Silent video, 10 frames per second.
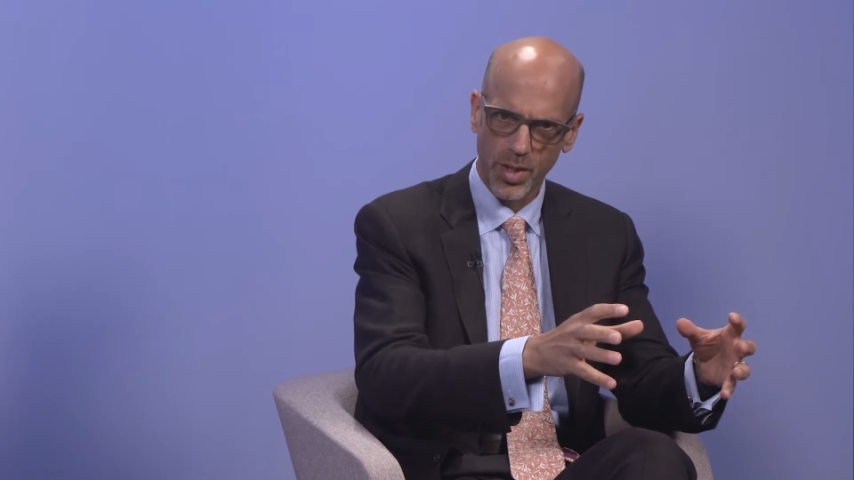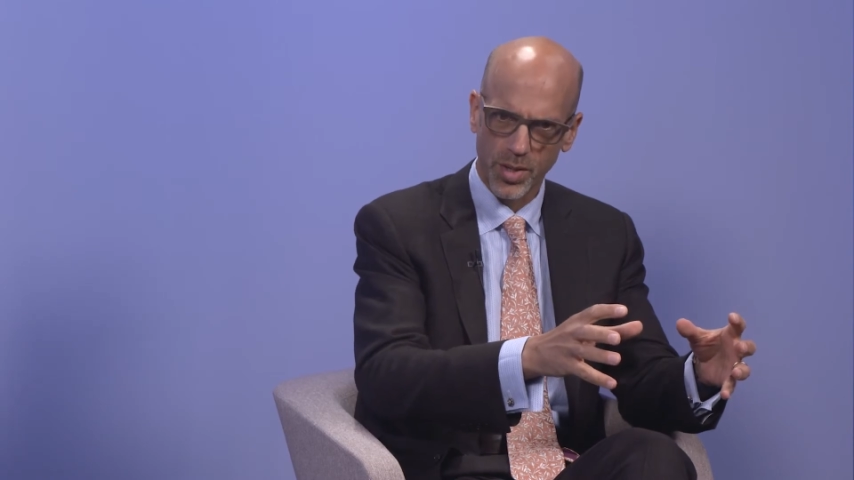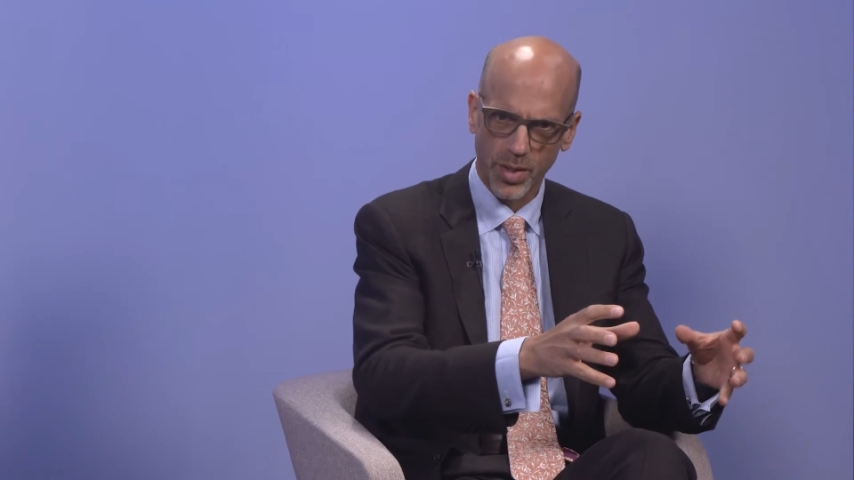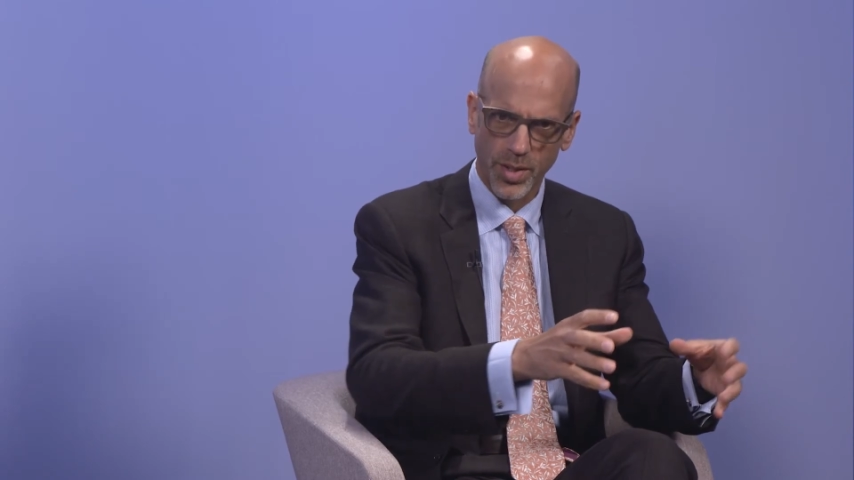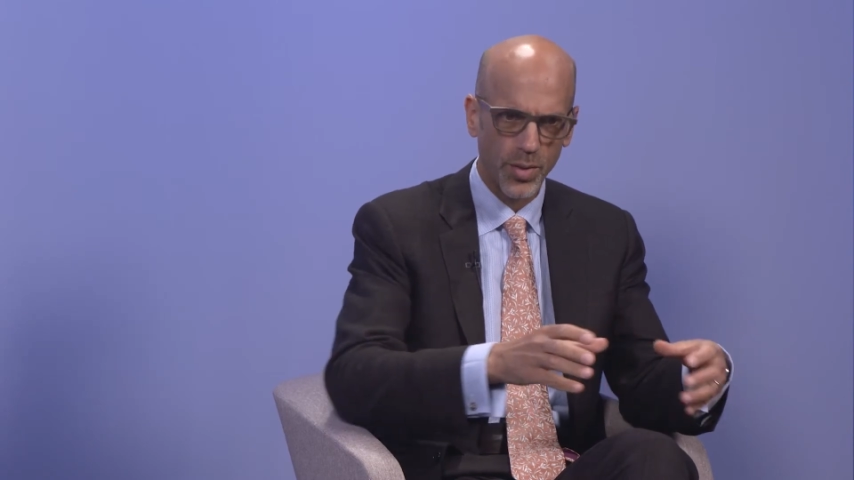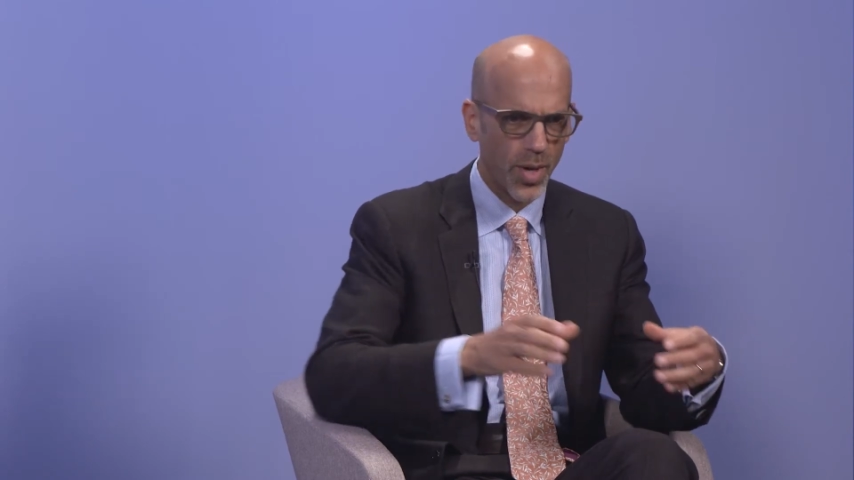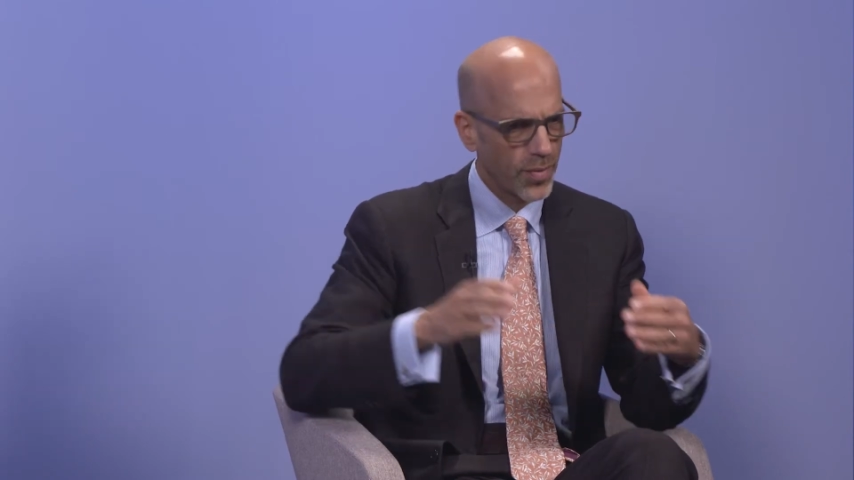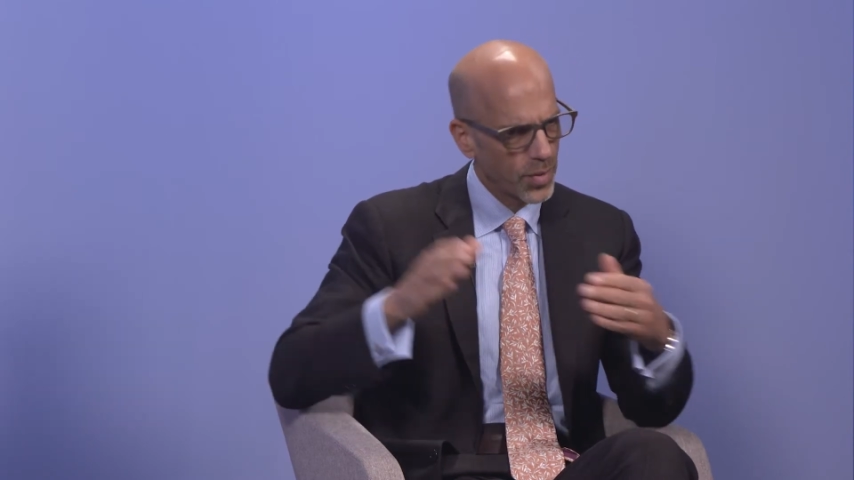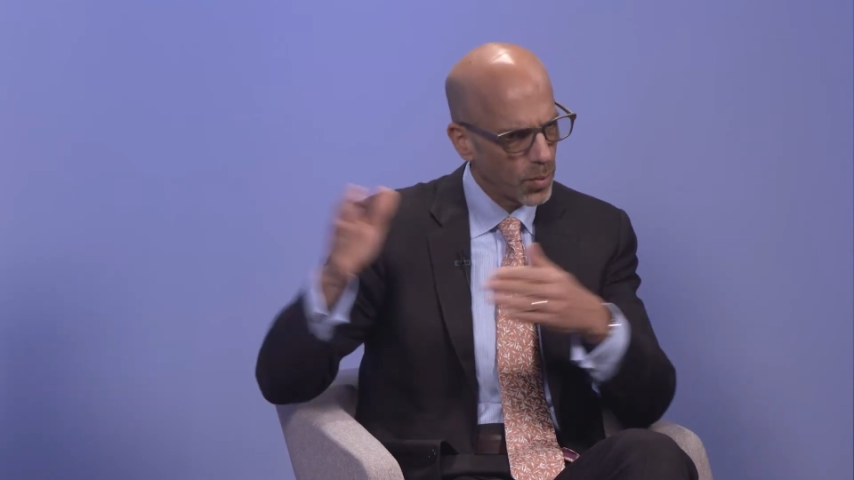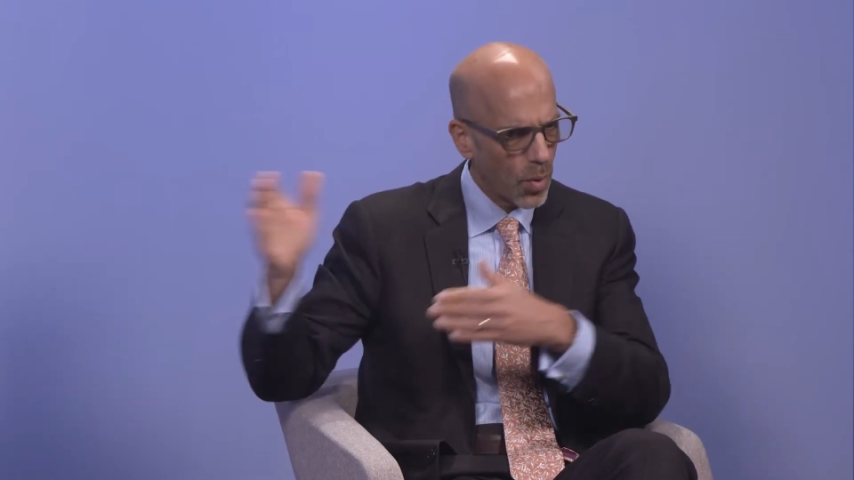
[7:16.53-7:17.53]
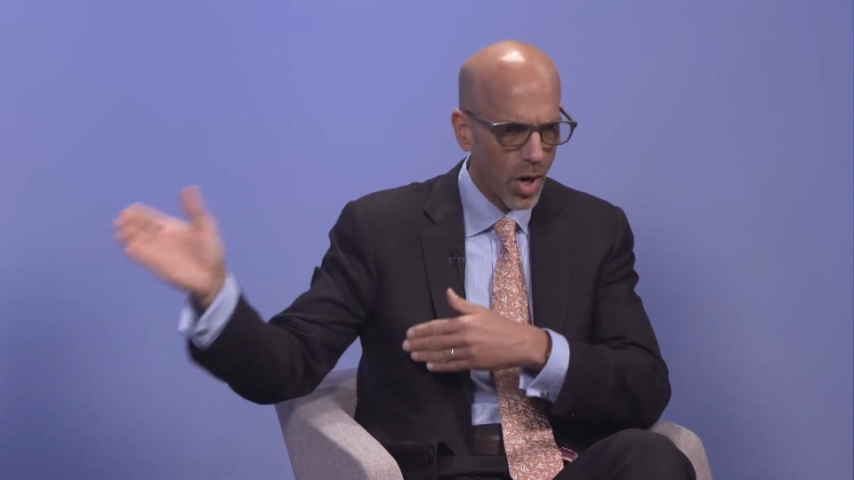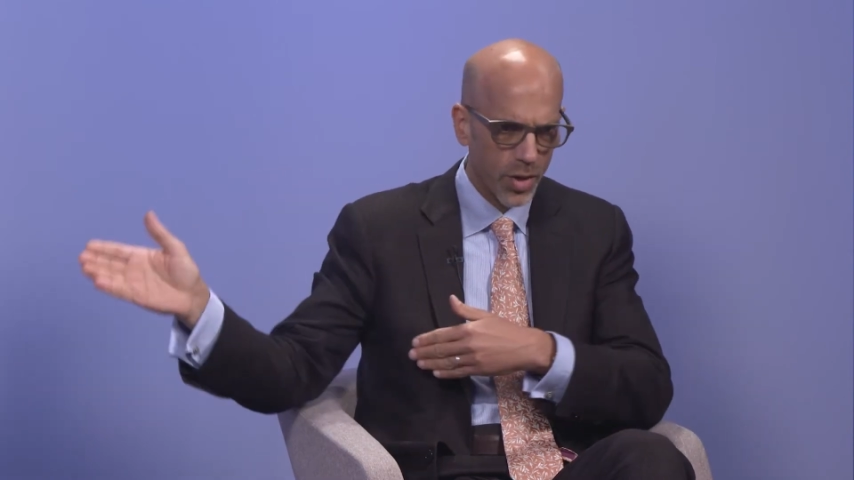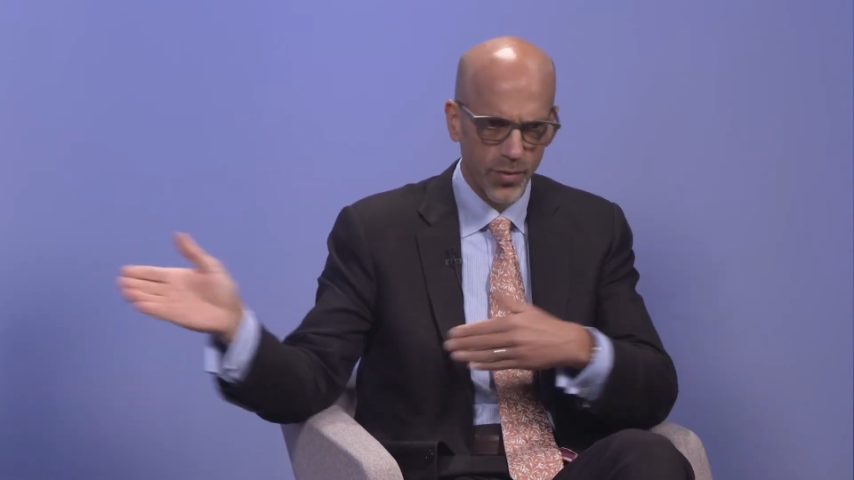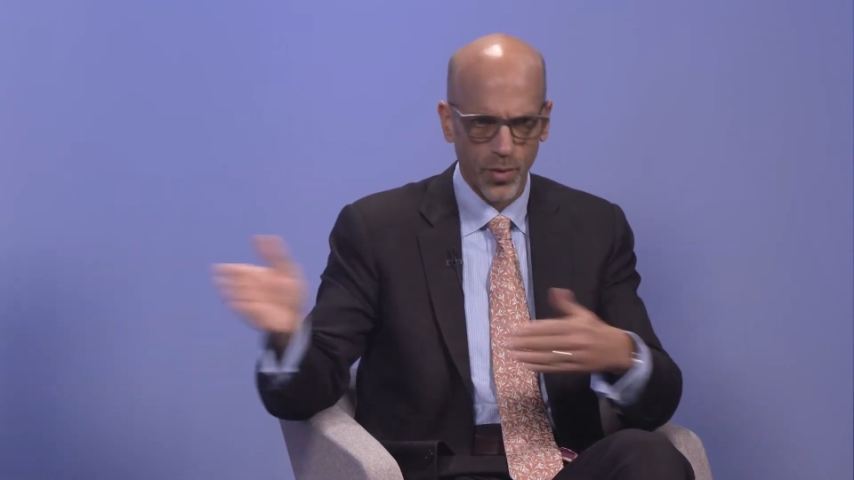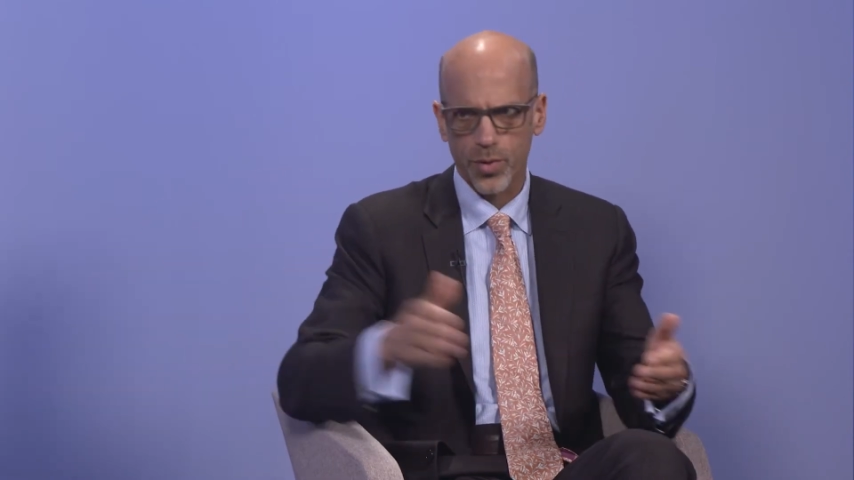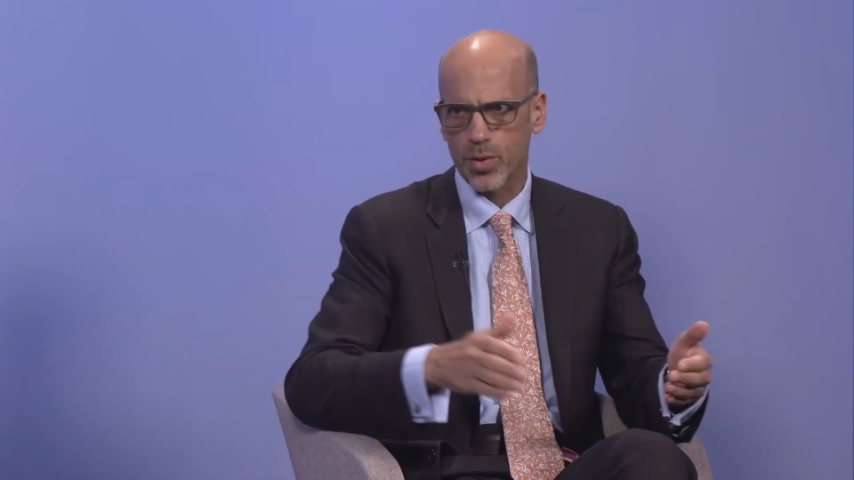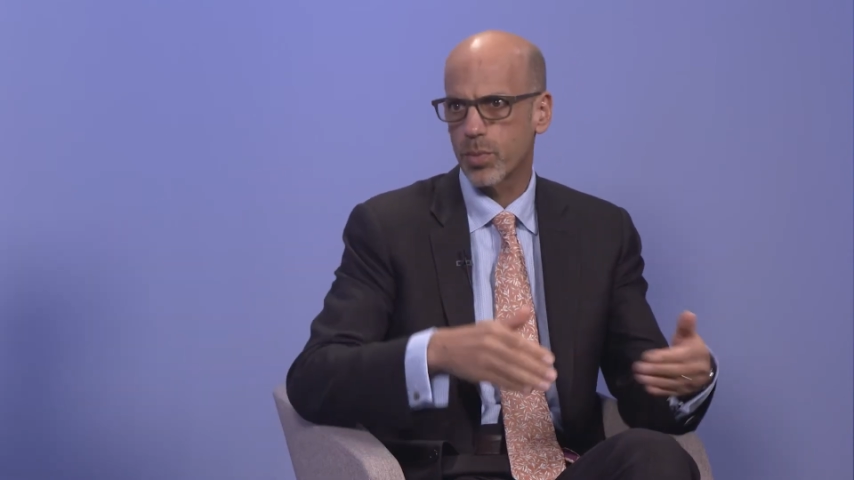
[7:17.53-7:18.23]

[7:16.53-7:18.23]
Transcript: so that you have to walk further,